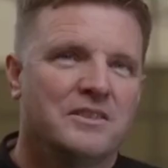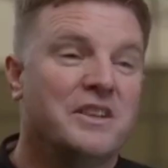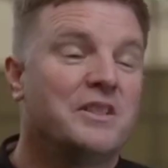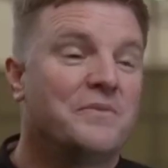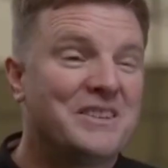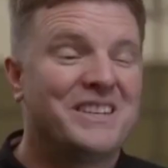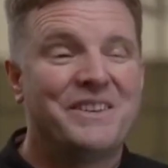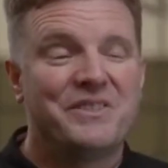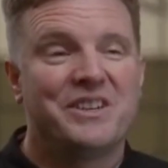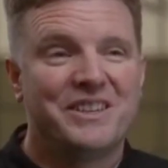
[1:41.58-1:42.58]
So then the fact I
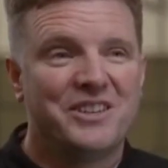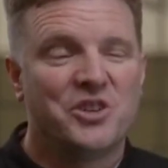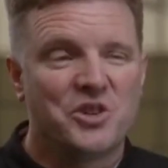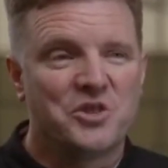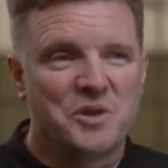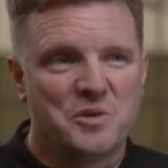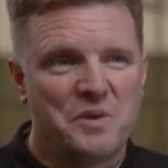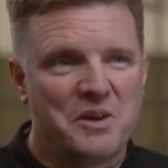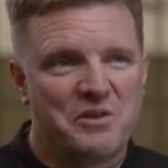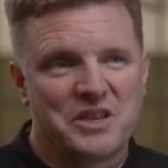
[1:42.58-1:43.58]
never got to
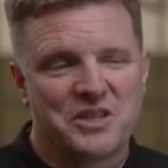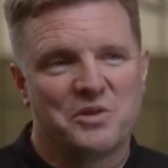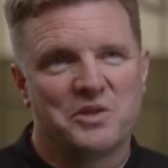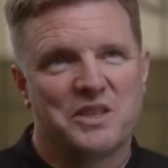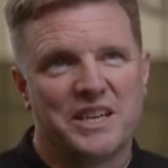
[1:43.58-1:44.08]
experience those